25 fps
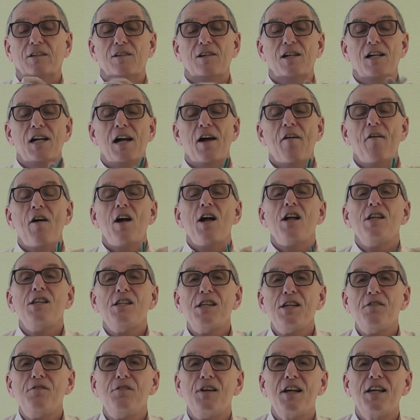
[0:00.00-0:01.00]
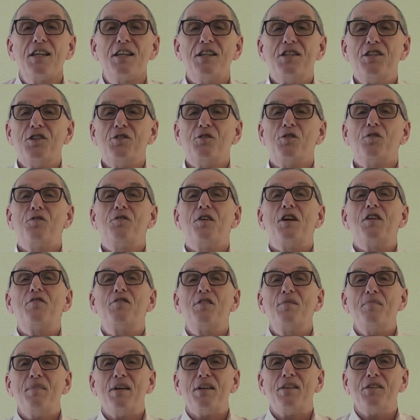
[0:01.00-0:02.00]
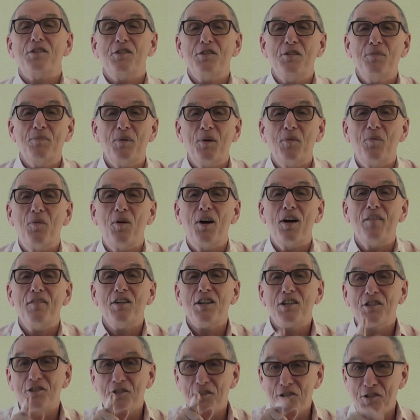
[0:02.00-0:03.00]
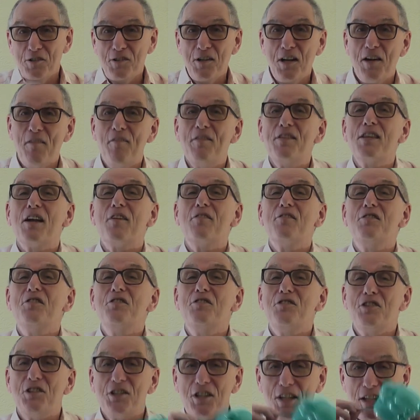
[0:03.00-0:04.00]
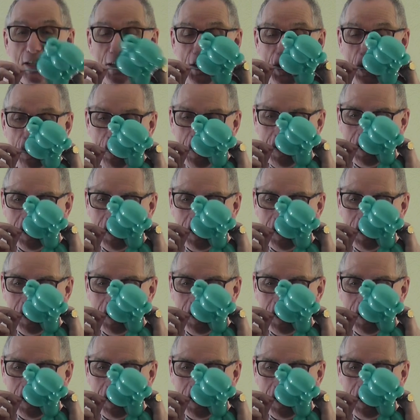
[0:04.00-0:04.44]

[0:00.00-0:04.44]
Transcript: Right. Deflate this in your favourite method, but whatever you do, don't use your teeth.